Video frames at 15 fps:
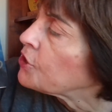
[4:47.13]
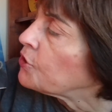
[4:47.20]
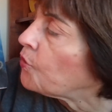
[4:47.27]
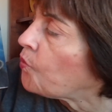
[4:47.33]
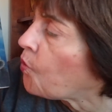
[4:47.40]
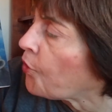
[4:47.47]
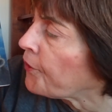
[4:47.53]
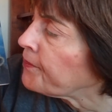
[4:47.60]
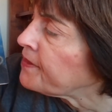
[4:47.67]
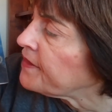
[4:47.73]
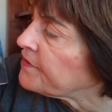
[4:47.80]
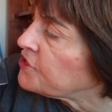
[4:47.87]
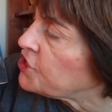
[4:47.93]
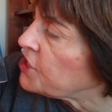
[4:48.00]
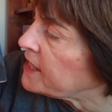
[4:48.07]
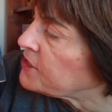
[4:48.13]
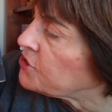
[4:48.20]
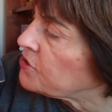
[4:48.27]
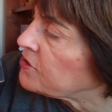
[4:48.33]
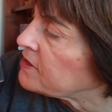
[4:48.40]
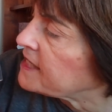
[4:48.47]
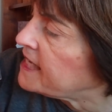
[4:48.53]
The warmth of
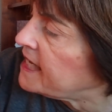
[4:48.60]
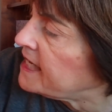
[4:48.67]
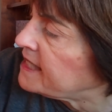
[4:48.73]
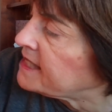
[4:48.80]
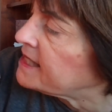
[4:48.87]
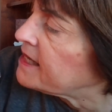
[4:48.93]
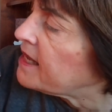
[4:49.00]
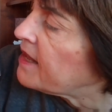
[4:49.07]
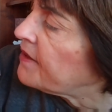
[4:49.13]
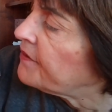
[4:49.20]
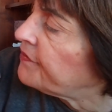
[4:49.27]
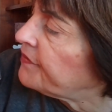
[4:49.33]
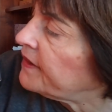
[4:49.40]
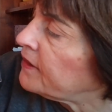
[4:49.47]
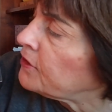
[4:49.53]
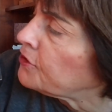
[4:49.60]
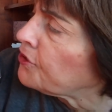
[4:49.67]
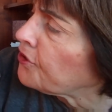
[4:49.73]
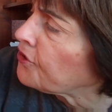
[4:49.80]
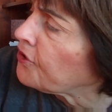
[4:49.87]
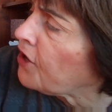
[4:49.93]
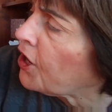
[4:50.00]
Chester's kiss filled
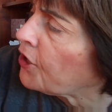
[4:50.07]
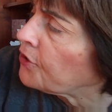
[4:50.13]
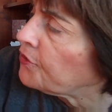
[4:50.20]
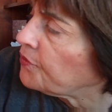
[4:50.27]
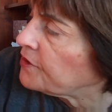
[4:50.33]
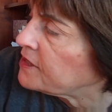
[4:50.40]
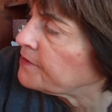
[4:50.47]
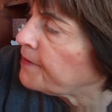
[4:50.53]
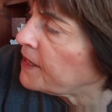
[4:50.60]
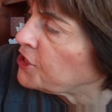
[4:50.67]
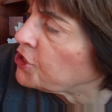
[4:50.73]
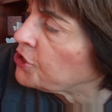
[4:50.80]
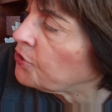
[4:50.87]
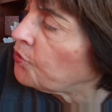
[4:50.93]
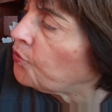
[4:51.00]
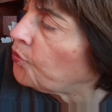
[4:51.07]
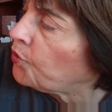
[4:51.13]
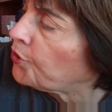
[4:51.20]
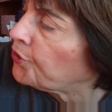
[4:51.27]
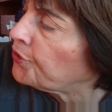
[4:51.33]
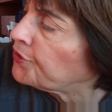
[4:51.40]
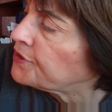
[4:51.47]
her heart with special
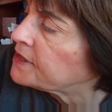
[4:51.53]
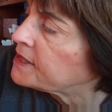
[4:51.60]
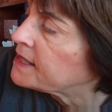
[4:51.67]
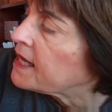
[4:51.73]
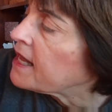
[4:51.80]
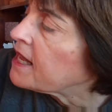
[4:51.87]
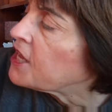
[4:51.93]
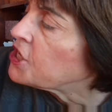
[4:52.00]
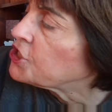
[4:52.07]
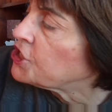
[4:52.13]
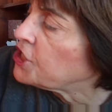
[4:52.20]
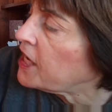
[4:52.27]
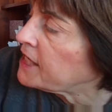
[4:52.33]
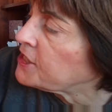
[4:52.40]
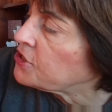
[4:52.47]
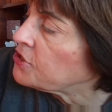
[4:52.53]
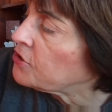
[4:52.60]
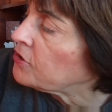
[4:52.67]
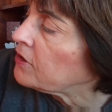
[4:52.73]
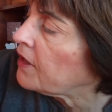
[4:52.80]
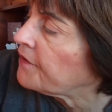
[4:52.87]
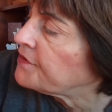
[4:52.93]
words. "Chester
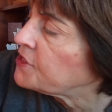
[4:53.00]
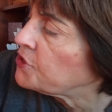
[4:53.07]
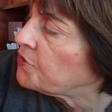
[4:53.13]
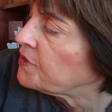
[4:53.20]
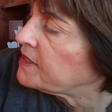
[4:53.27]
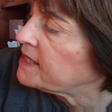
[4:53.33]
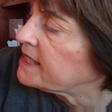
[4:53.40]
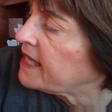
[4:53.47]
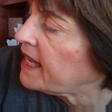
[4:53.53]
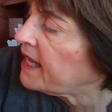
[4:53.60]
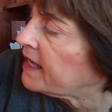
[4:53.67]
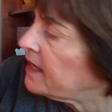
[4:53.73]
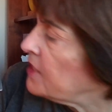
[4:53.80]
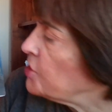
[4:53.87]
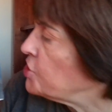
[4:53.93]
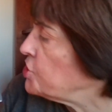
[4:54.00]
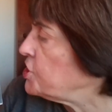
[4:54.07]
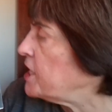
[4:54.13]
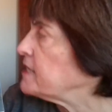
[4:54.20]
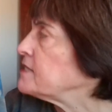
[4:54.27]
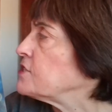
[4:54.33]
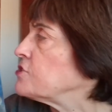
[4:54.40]
loves you," it sang.
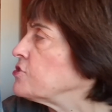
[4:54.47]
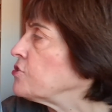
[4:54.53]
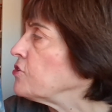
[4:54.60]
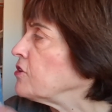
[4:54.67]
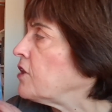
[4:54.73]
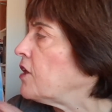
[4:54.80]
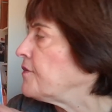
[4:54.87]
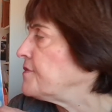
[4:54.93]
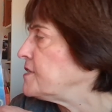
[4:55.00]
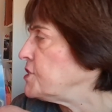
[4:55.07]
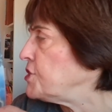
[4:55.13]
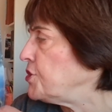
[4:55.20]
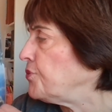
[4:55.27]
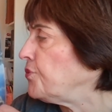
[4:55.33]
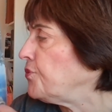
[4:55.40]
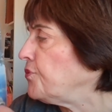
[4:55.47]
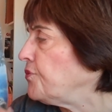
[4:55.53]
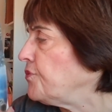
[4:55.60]
"Chester loves you."